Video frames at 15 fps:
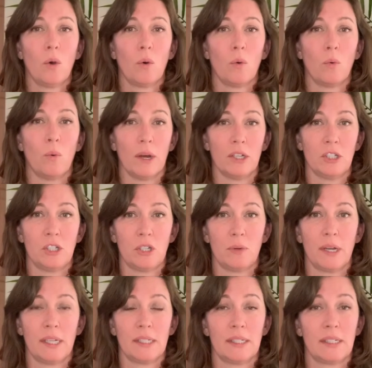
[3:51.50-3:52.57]
Once you
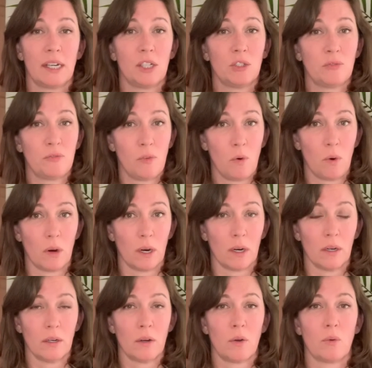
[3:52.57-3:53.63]
hit stage
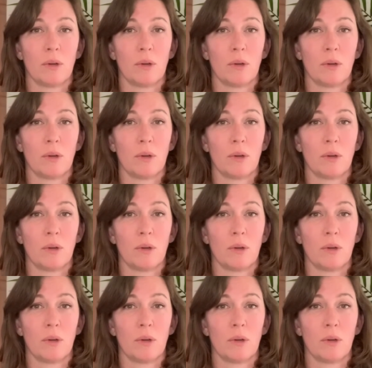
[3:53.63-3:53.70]
4,